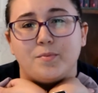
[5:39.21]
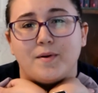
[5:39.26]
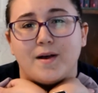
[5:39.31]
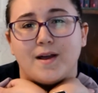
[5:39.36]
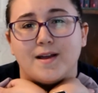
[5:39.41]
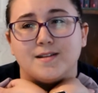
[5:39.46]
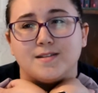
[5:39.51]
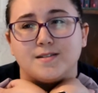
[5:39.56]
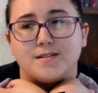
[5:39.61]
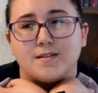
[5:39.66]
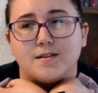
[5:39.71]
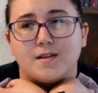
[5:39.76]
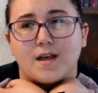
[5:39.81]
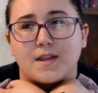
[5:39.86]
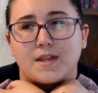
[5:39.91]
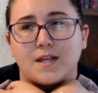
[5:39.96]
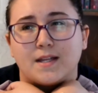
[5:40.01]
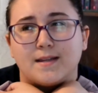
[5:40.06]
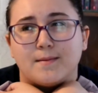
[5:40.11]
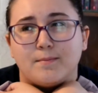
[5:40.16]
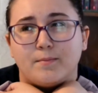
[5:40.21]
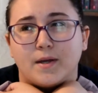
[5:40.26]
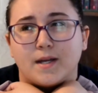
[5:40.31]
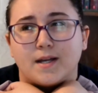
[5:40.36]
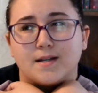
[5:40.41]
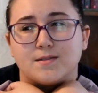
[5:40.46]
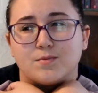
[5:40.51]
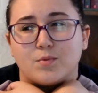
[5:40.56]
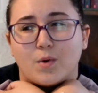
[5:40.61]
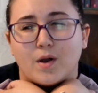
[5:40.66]
but I think the
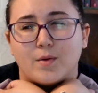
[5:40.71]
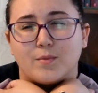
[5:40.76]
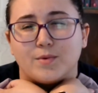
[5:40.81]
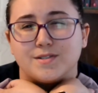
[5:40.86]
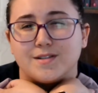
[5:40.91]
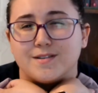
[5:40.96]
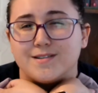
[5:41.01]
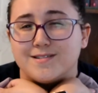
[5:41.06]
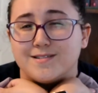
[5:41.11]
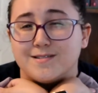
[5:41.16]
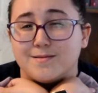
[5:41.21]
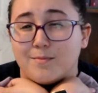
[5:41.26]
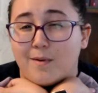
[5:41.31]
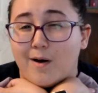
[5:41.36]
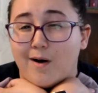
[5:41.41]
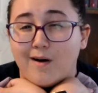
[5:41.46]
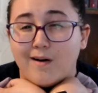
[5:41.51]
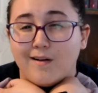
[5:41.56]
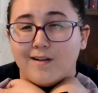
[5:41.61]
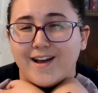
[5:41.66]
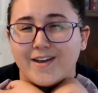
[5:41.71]
biggest one was a small.